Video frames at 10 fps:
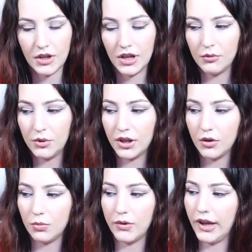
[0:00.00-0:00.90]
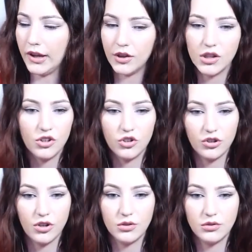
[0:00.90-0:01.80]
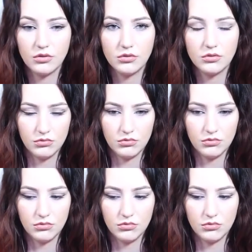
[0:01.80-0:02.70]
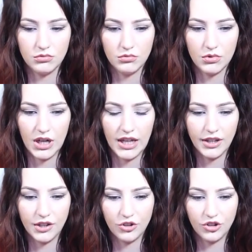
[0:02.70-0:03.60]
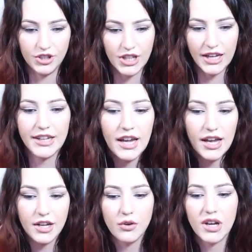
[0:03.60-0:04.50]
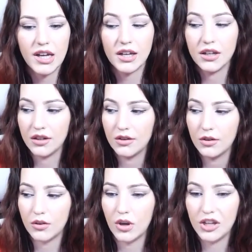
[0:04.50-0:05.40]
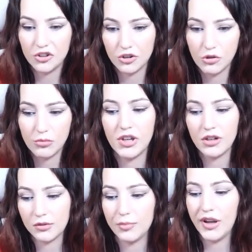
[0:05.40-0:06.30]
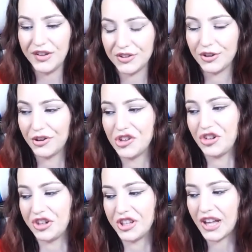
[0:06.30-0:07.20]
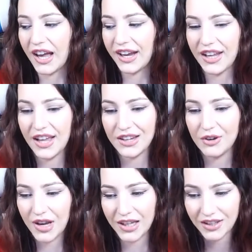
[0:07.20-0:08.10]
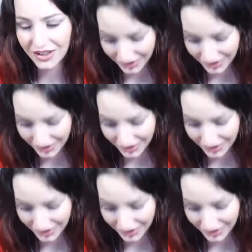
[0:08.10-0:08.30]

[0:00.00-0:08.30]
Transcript: Can we go back to the show? Like, she died anyway. Why show me her backstory? She died anyway.